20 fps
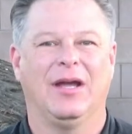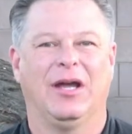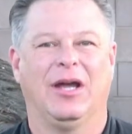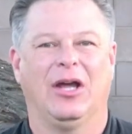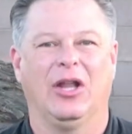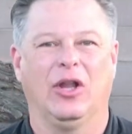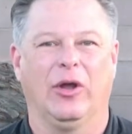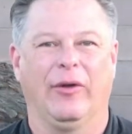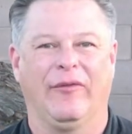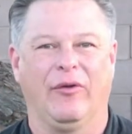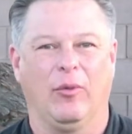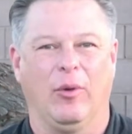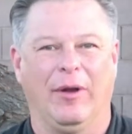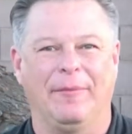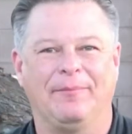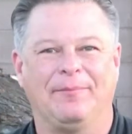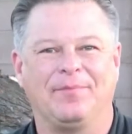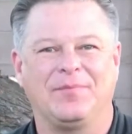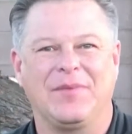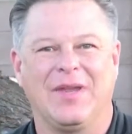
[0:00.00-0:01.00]
Hello,
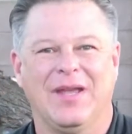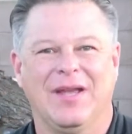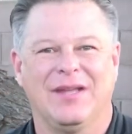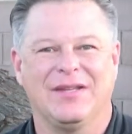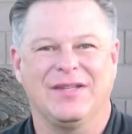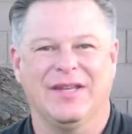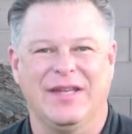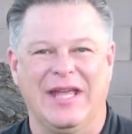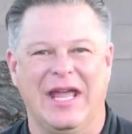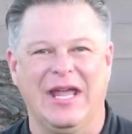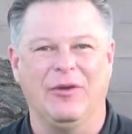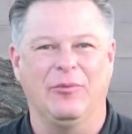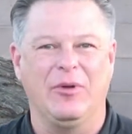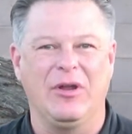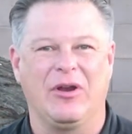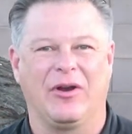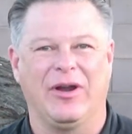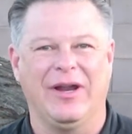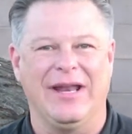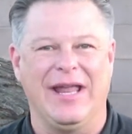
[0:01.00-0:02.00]
everyone. Today we
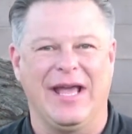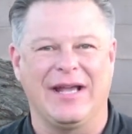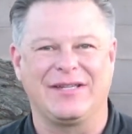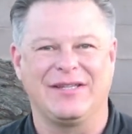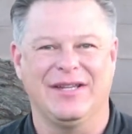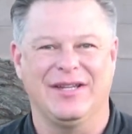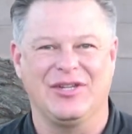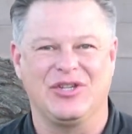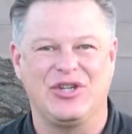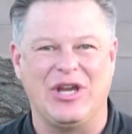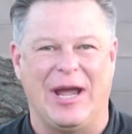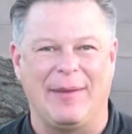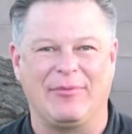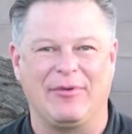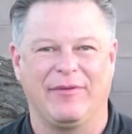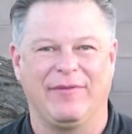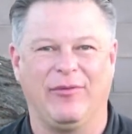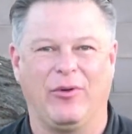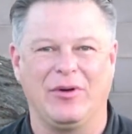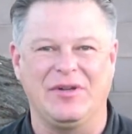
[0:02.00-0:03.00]
are in Exodus
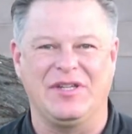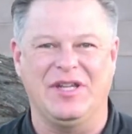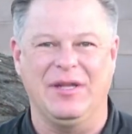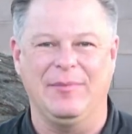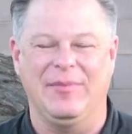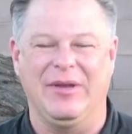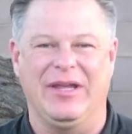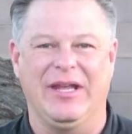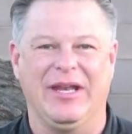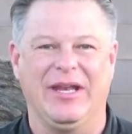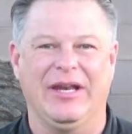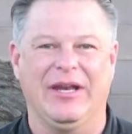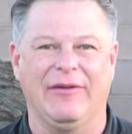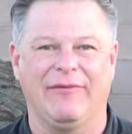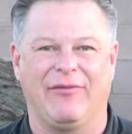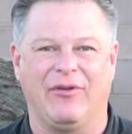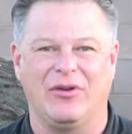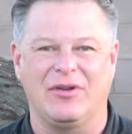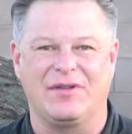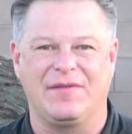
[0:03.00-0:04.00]
chapter 14, beginning
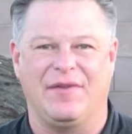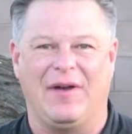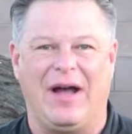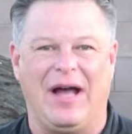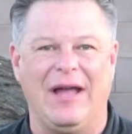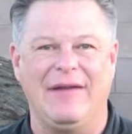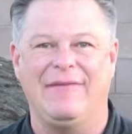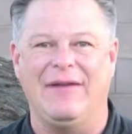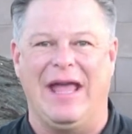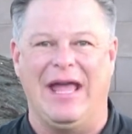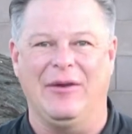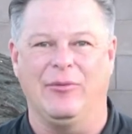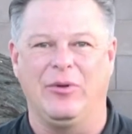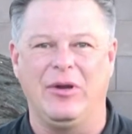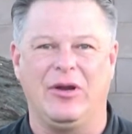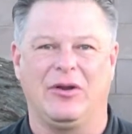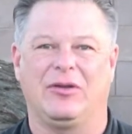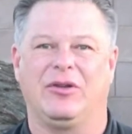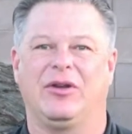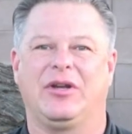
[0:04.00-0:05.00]
at verse 5, and
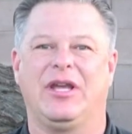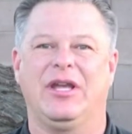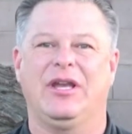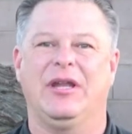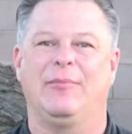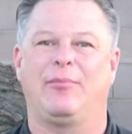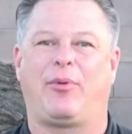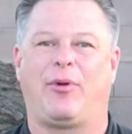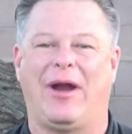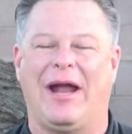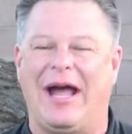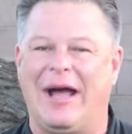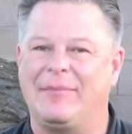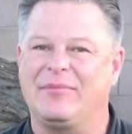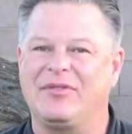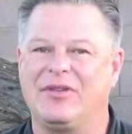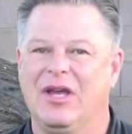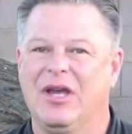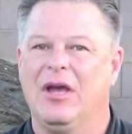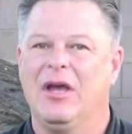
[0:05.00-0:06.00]
we are looking at
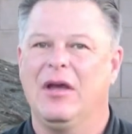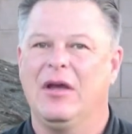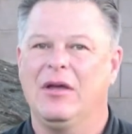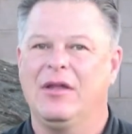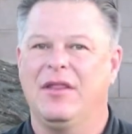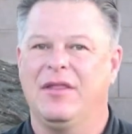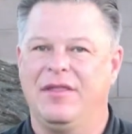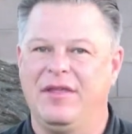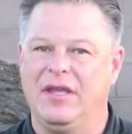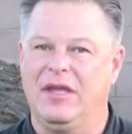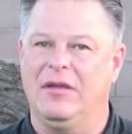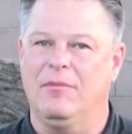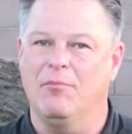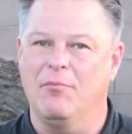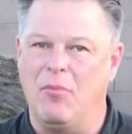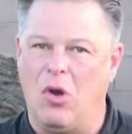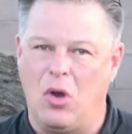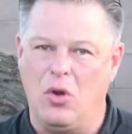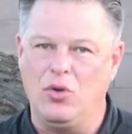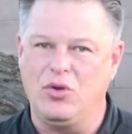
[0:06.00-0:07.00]
perhaps the
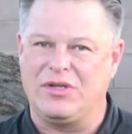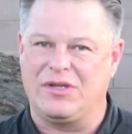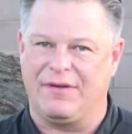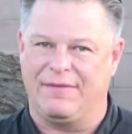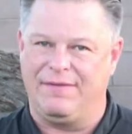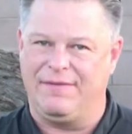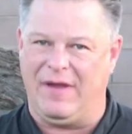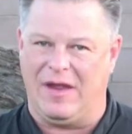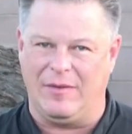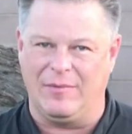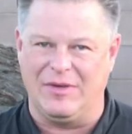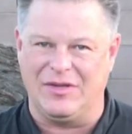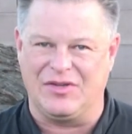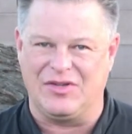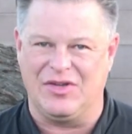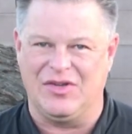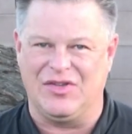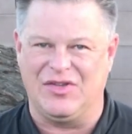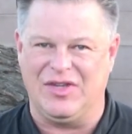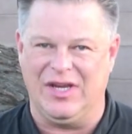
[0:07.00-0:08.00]
most famous
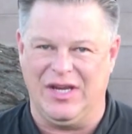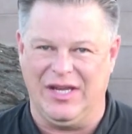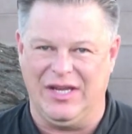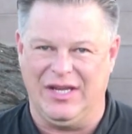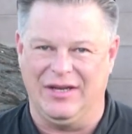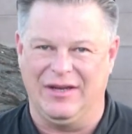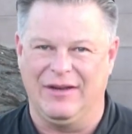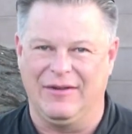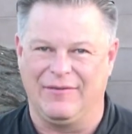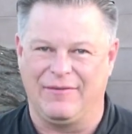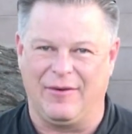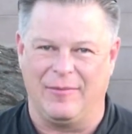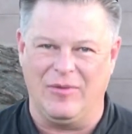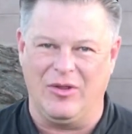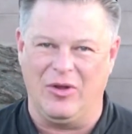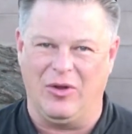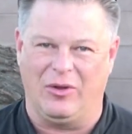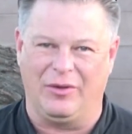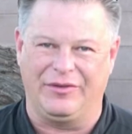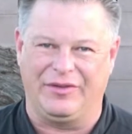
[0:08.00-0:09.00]
scene from
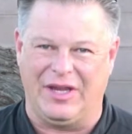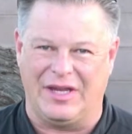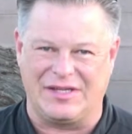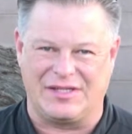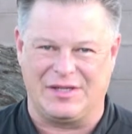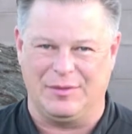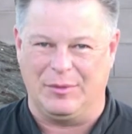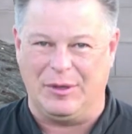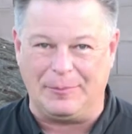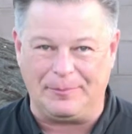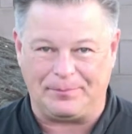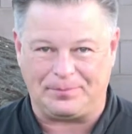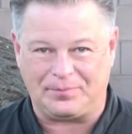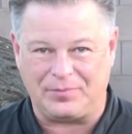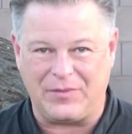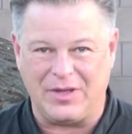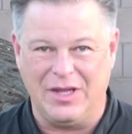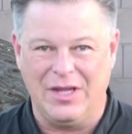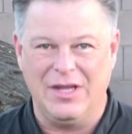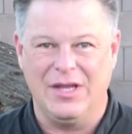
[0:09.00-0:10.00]
the Old Testament.
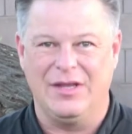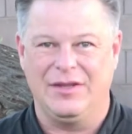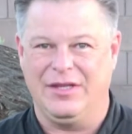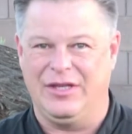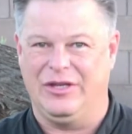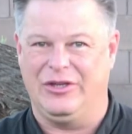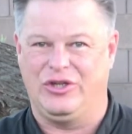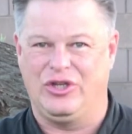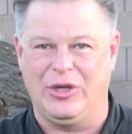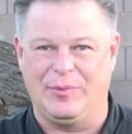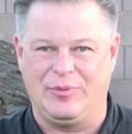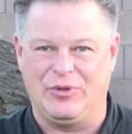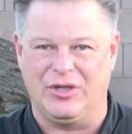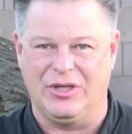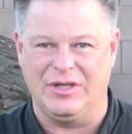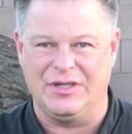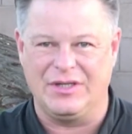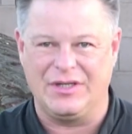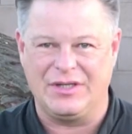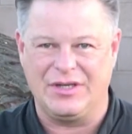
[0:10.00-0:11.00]
The
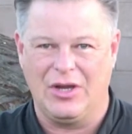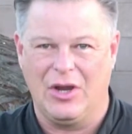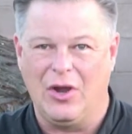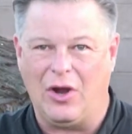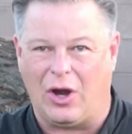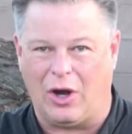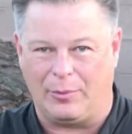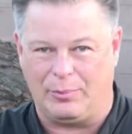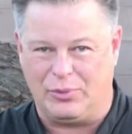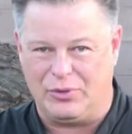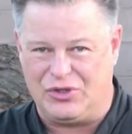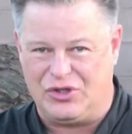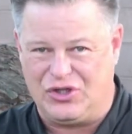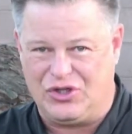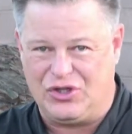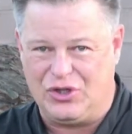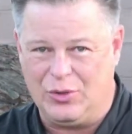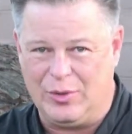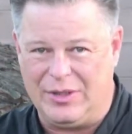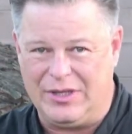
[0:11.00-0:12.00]
Egyptians are
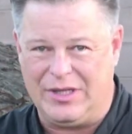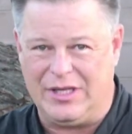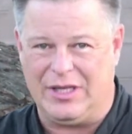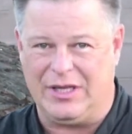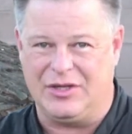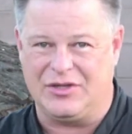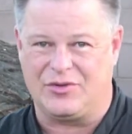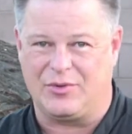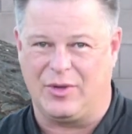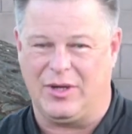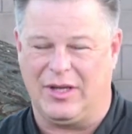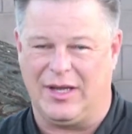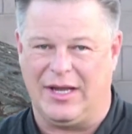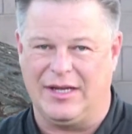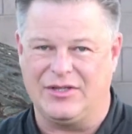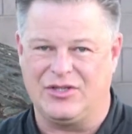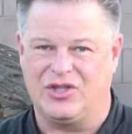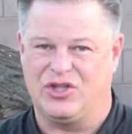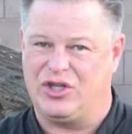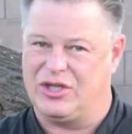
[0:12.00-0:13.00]
pursuing the
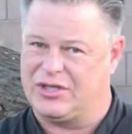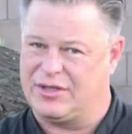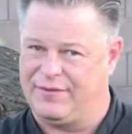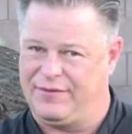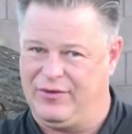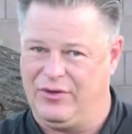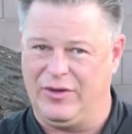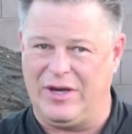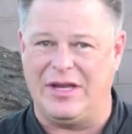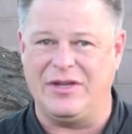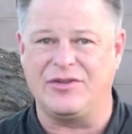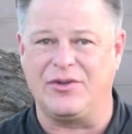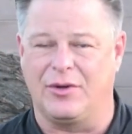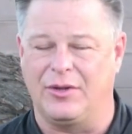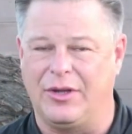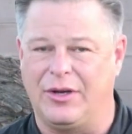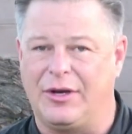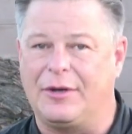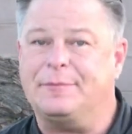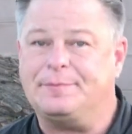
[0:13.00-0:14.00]
Israelites. Just a few days
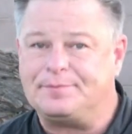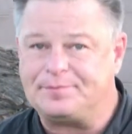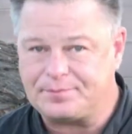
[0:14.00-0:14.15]
earlier,